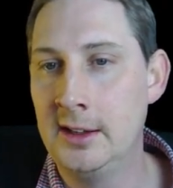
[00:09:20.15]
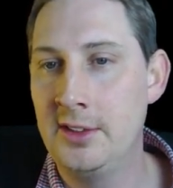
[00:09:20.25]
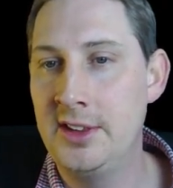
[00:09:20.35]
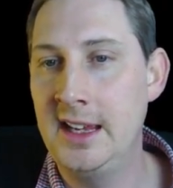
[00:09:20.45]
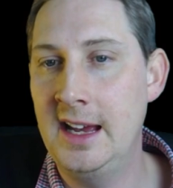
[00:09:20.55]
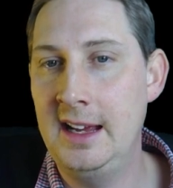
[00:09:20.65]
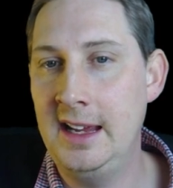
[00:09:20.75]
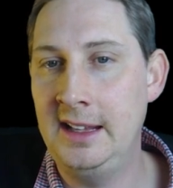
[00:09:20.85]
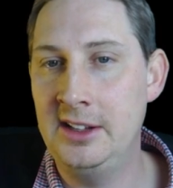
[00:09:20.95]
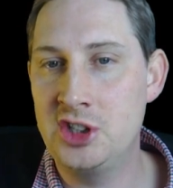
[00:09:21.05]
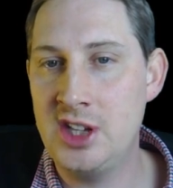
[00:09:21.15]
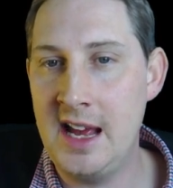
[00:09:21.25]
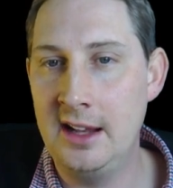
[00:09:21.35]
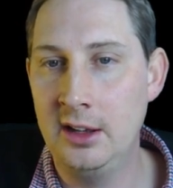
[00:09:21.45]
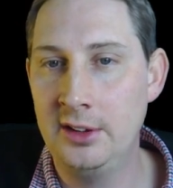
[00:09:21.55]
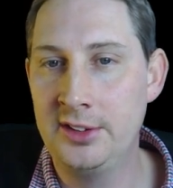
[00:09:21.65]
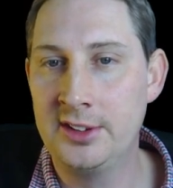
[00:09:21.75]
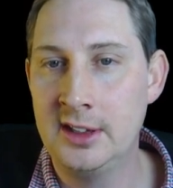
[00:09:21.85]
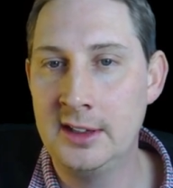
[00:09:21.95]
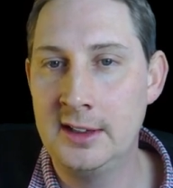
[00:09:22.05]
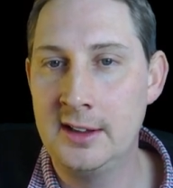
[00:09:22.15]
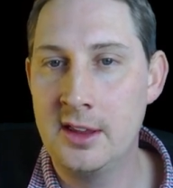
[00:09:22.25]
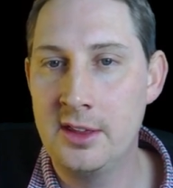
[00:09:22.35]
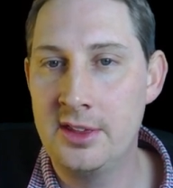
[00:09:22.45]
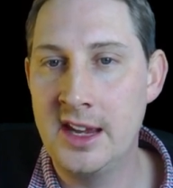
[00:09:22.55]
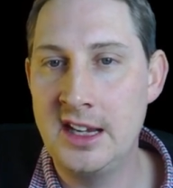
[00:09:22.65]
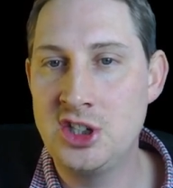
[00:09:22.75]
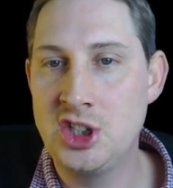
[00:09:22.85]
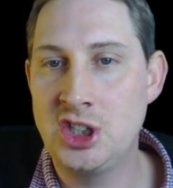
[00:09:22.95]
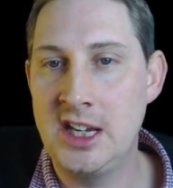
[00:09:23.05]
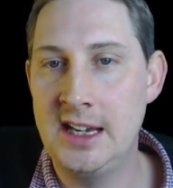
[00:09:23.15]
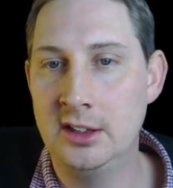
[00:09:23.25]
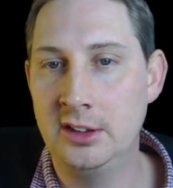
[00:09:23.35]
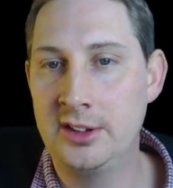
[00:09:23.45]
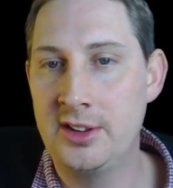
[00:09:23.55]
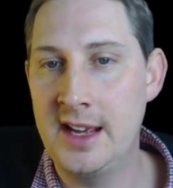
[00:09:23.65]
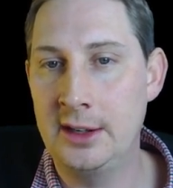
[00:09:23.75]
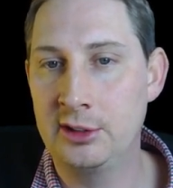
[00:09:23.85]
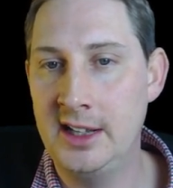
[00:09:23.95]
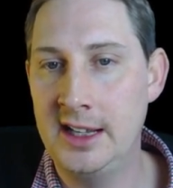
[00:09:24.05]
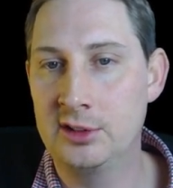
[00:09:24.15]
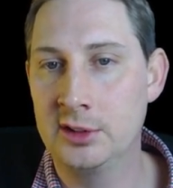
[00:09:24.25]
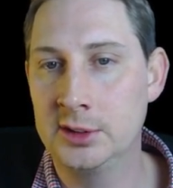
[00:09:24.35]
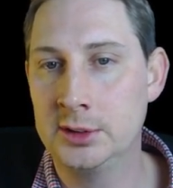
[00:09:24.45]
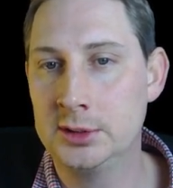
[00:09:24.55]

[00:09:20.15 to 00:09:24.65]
The inner shells, they shield the outer electron.